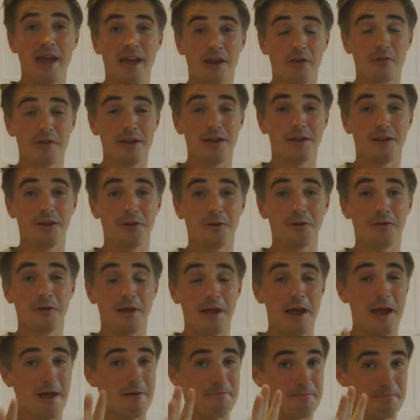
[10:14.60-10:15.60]
pecorino,
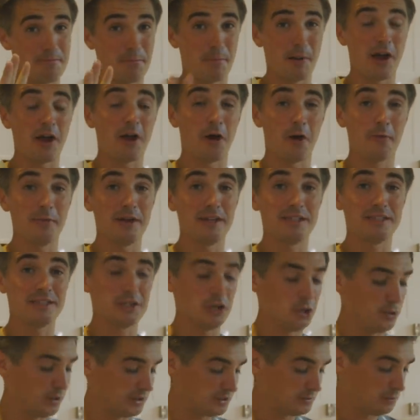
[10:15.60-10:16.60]
by all means
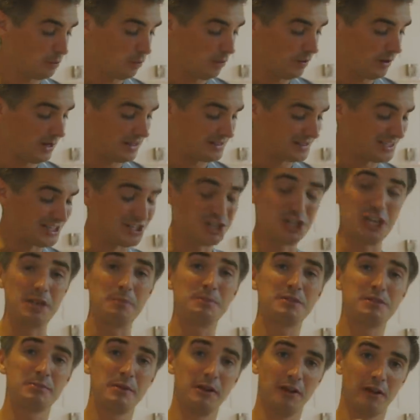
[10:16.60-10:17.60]
do. It's the
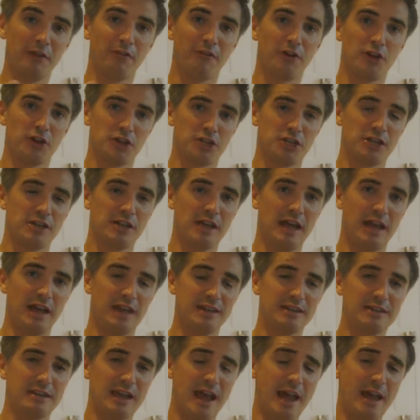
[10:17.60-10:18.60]
sheep's milk version,
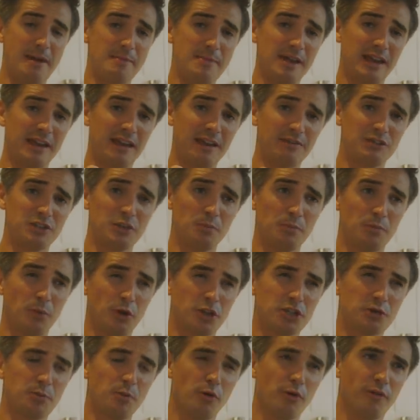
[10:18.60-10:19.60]
and it gives you
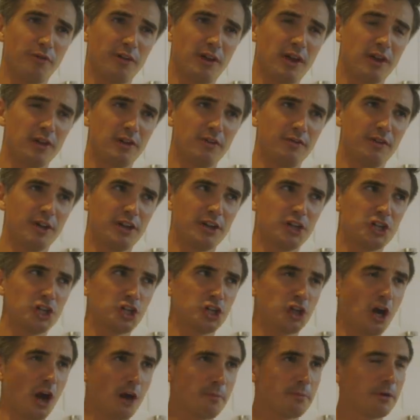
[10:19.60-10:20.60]
much more of a kind of a
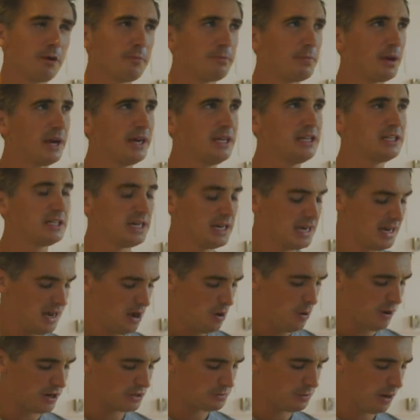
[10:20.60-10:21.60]
sharper bite,
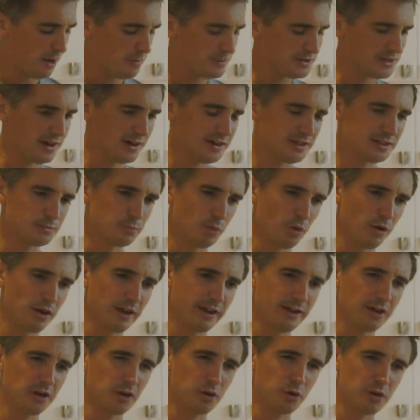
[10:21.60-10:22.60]
whereas Parmesan is more
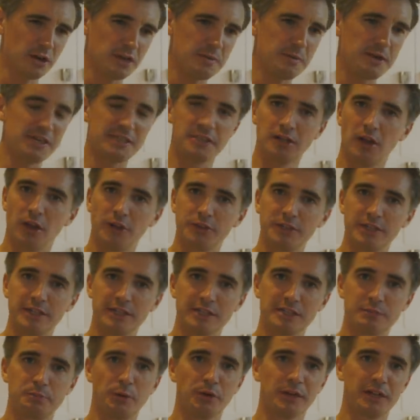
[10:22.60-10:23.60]
like a creamy
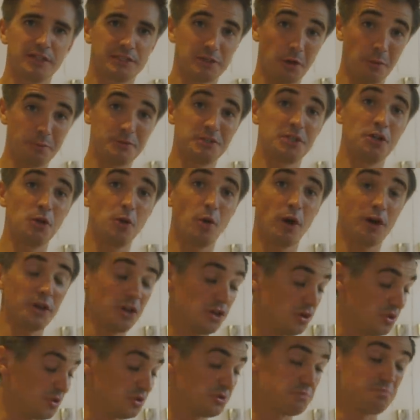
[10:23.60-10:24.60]
saltiness, but it's up to you what
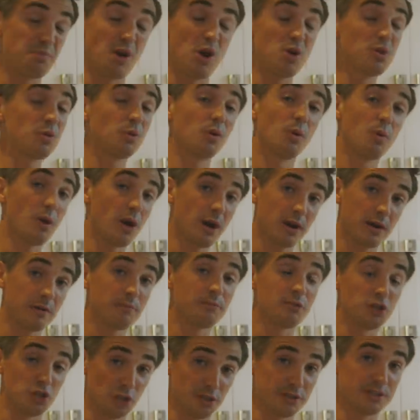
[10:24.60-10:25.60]
you use. Both will work
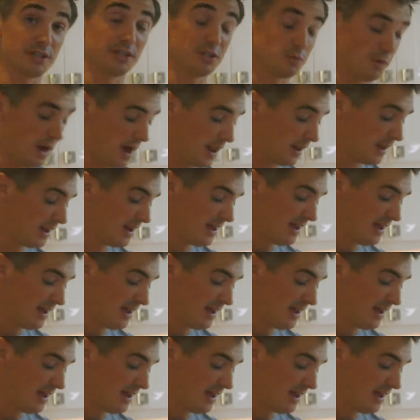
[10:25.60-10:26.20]
just as well.